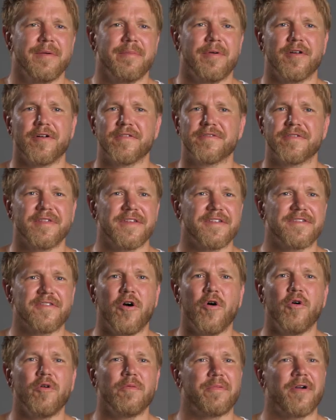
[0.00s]
But also this
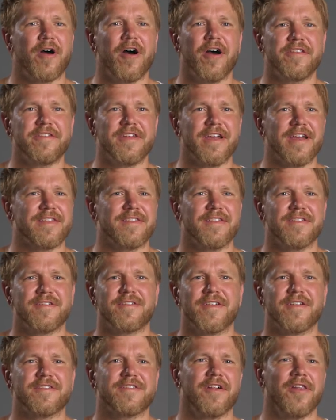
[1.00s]
whole project is
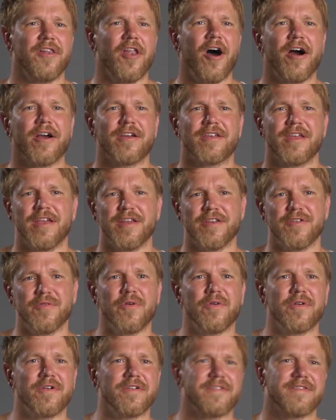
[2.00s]
just unlocking
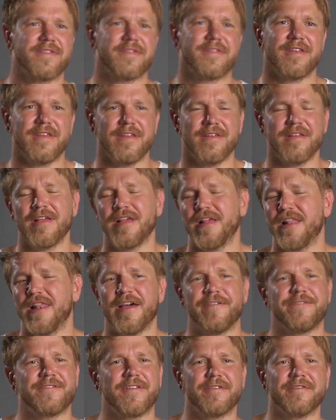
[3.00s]
doors
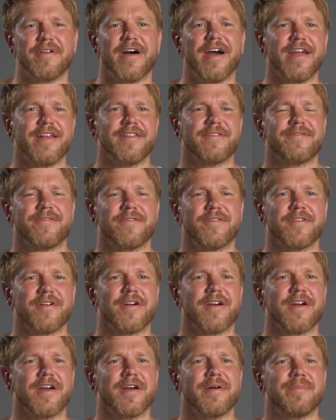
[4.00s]
left and right
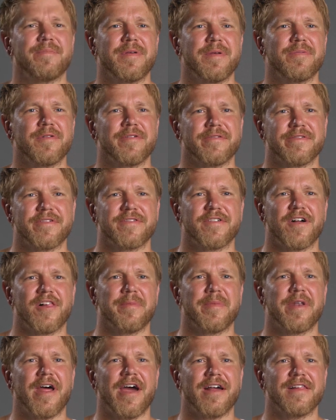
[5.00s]
for people of the
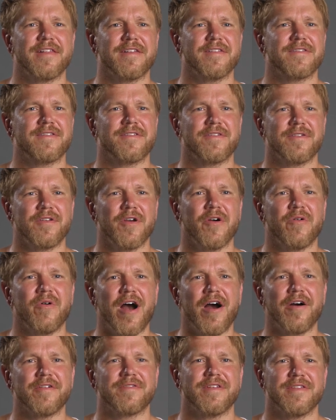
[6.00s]
Solomon Islands to go
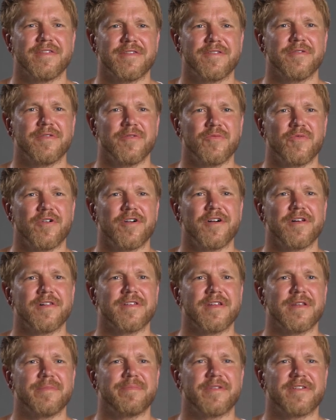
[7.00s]
out into the world
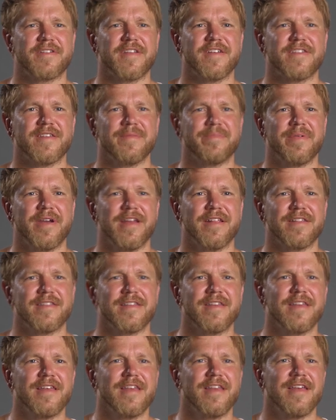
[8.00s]
and participate
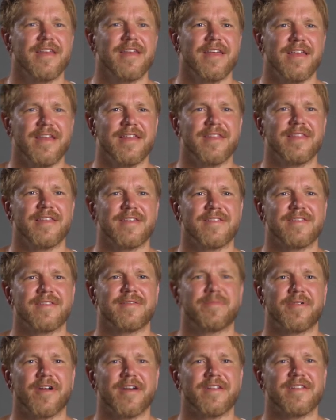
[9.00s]
in this
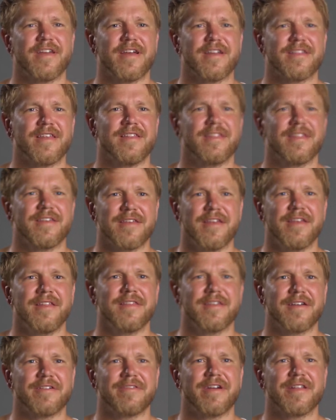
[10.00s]
project and
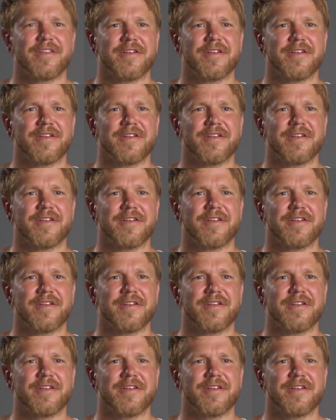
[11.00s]
the Great